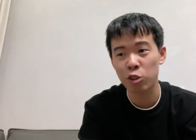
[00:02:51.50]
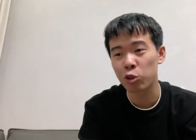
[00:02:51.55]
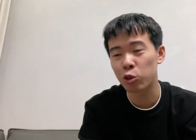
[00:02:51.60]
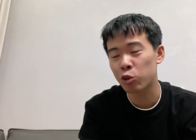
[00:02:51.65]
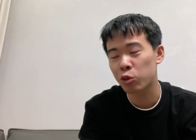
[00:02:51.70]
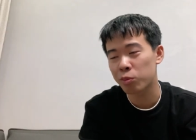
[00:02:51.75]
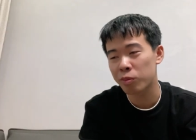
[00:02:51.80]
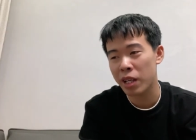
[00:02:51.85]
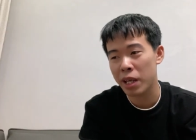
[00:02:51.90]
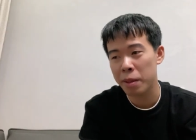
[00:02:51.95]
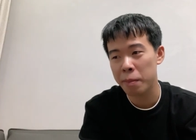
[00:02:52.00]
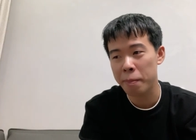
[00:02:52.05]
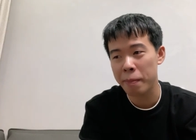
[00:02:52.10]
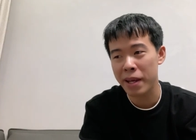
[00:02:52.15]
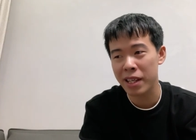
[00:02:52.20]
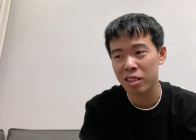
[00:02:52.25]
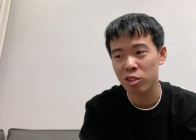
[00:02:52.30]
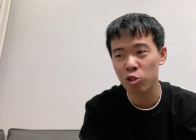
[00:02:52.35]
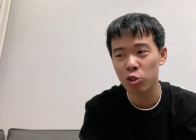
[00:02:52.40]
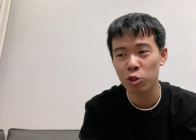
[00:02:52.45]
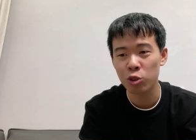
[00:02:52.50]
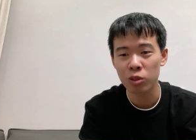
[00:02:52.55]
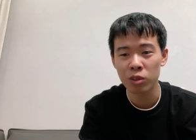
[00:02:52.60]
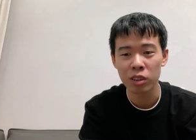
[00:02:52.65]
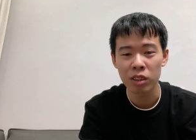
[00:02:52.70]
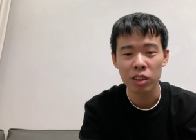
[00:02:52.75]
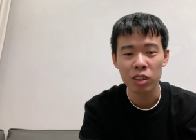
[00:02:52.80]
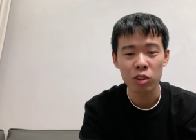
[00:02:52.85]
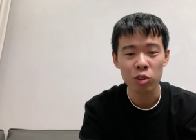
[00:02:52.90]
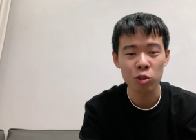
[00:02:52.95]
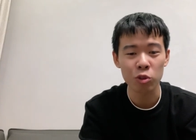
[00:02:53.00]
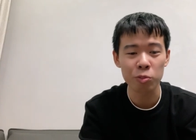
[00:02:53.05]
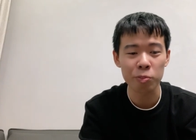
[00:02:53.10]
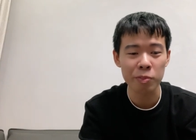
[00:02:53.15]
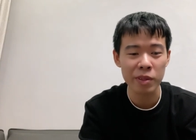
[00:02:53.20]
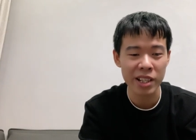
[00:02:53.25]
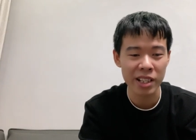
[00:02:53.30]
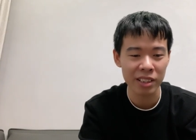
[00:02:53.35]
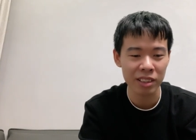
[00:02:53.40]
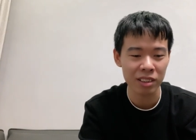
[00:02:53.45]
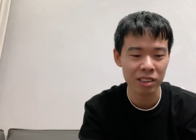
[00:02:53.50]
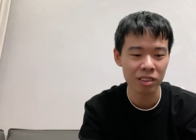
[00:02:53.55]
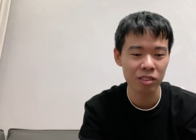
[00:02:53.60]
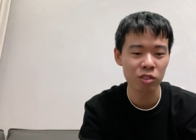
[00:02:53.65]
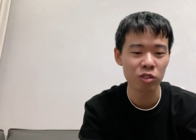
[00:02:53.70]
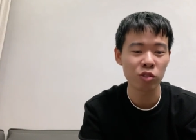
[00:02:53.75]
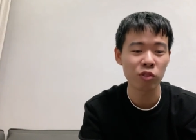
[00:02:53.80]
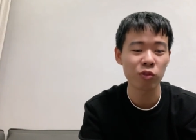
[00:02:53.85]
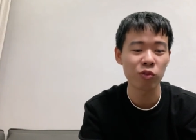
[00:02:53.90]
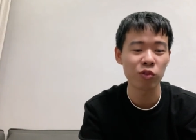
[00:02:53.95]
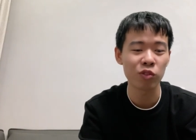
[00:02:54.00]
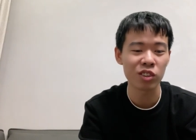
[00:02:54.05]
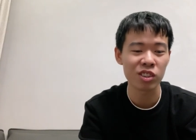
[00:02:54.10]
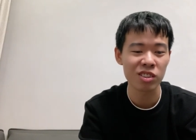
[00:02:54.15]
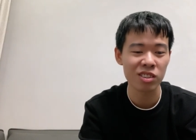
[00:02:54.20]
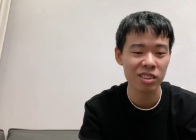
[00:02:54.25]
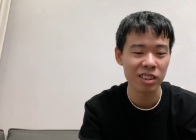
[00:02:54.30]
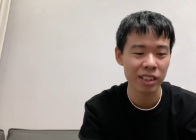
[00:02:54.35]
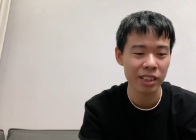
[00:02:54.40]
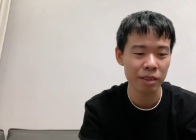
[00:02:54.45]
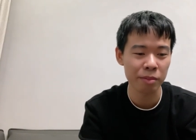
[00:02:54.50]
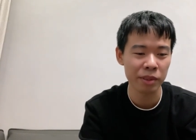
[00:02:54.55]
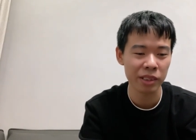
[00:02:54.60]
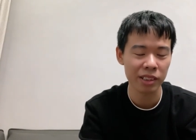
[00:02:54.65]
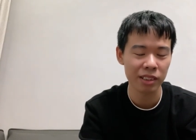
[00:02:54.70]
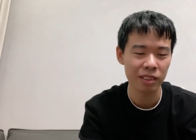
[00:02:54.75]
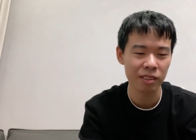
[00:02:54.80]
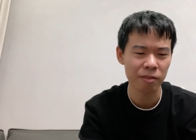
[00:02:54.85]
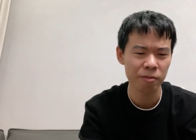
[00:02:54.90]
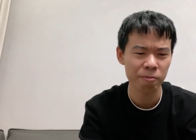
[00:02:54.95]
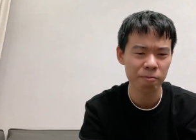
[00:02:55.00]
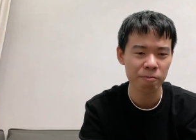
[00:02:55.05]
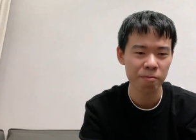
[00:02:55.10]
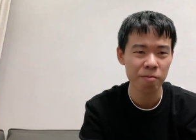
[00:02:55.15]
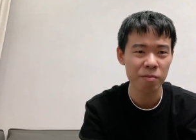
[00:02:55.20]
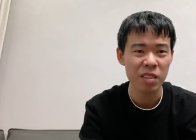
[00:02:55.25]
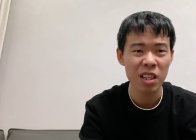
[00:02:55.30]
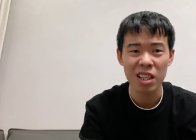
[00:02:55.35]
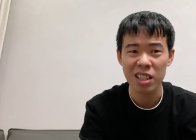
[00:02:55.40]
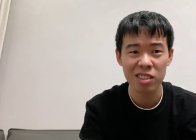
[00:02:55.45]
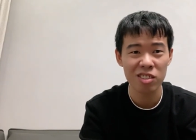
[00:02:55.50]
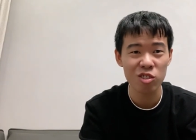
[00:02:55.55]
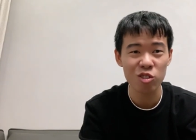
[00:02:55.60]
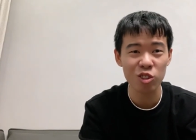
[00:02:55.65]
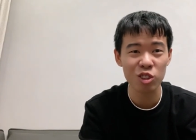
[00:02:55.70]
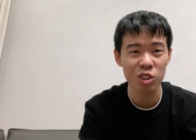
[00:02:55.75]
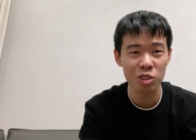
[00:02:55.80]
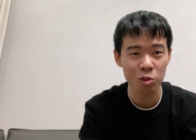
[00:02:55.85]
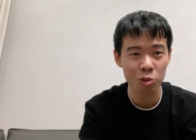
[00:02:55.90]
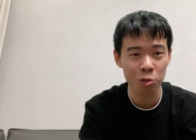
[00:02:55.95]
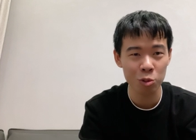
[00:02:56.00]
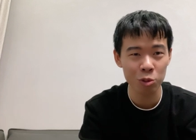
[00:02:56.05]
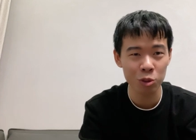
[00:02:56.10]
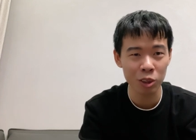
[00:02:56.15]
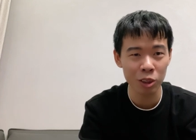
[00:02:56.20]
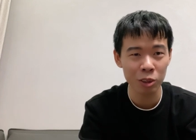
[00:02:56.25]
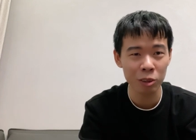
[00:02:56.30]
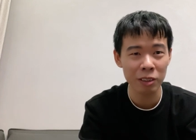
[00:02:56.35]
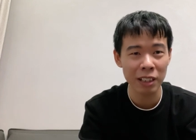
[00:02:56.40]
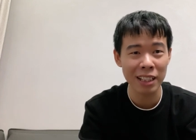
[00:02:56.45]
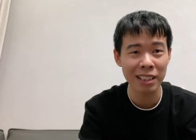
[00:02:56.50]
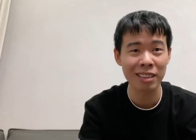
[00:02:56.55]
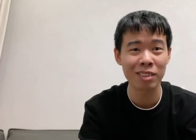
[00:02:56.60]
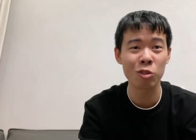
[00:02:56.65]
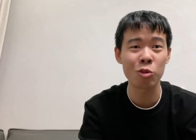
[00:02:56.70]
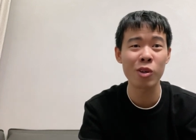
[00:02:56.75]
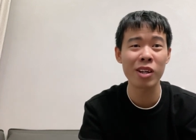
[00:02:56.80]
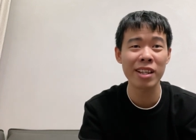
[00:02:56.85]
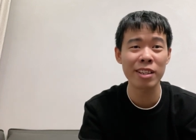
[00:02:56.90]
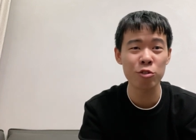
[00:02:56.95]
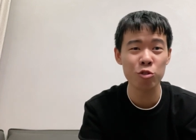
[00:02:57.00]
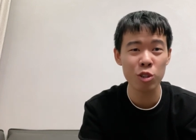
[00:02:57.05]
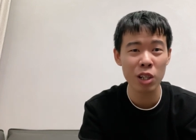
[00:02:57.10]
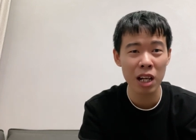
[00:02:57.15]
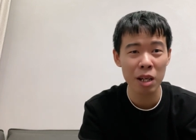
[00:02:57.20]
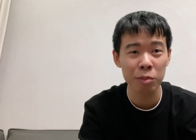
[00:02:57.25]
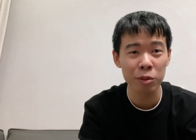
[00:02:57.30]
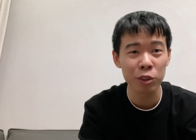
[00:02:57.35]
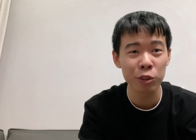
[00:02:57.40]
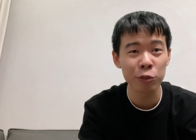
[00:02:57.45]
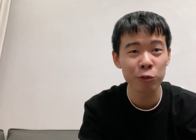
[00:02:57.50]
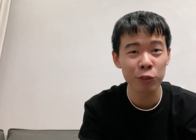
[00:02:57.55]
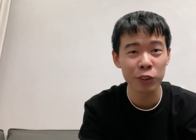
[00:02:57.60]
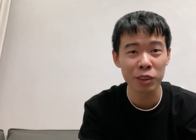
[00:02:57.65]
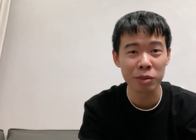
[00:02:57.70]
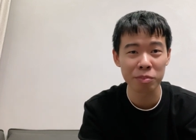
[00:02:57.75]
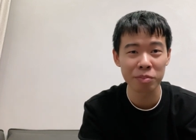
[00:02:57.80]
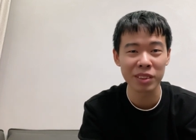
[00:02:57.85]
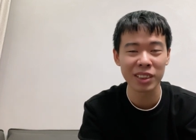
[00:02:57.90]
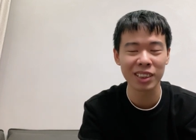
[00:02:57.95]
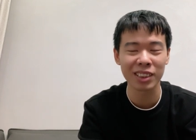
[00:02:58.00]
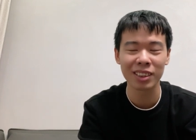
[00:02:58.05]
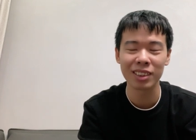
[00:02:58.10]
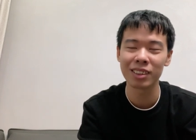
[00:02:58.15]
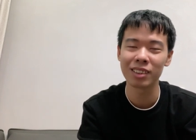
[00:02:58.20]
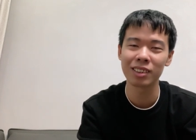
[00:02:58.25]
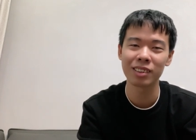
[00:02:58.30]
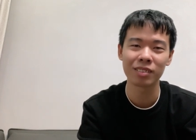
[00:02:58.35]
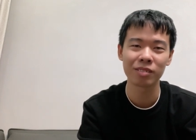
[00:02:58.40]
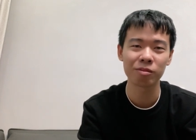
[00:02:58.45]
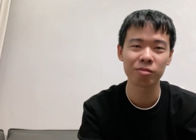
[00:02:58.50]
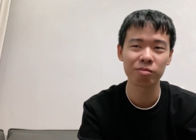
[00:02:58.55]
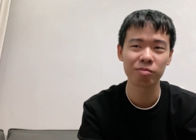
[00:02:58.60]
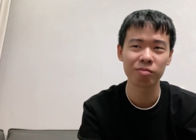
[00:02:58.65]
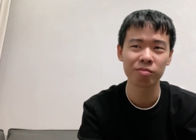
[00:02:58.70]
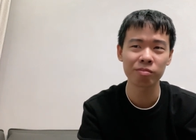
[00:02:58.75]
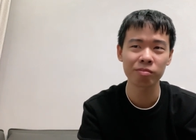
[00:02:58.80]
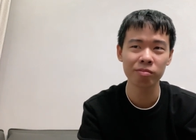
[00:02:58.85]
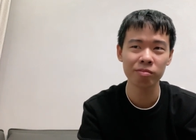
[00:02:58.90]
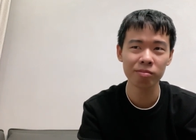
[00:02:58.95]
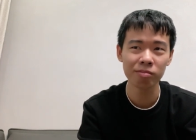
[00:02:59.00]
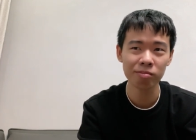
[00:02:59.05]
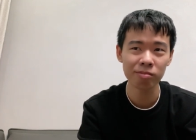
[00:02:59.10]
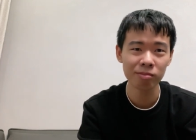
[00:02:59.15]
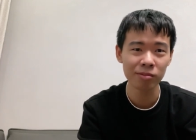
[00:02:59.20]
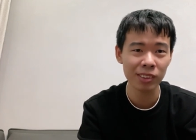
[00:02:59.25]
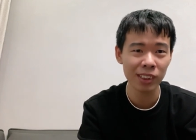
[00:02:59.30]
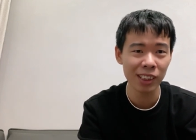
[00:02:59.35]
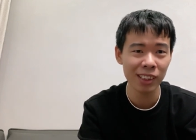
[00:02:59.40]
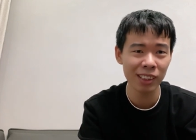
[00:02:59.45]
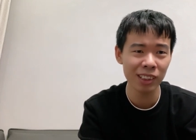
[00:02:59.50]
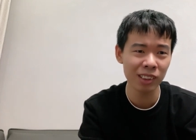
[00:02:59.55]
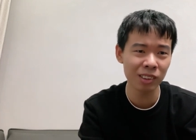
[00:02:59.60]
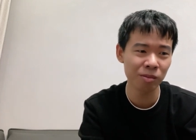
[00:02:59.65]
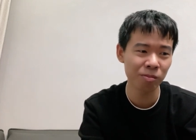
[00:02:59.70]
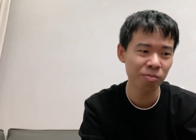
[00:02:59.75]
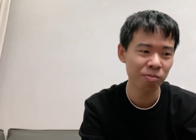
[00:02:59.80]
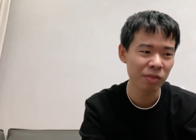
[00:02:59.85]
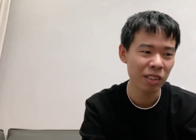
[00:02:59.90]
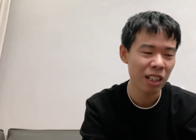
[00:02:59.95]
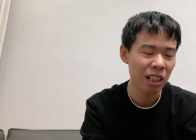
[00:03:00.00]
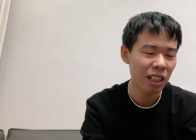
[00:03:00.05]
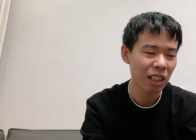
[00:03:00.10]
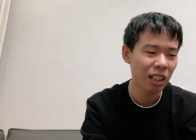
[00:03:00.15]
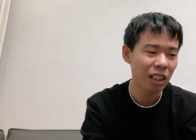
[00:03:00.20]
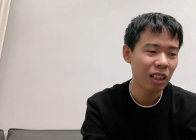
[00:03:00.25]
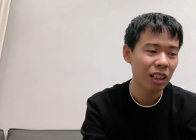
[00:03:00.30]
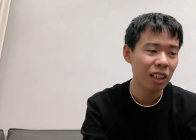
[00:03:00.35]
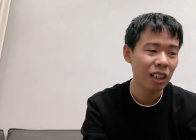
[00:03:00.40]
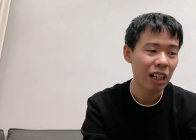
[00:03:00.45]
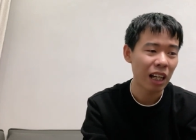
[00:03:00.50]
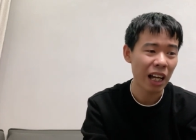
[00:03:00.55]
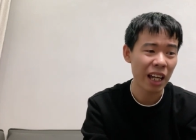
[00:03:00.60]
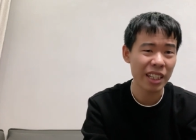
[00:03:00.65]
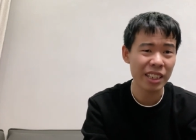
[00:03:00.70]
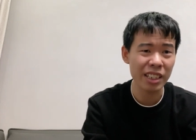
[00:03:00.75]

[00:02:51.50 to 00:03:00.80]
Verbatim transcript: go to my bedroom to bed for sleeping. It's not cool and really trouble for me. Then, I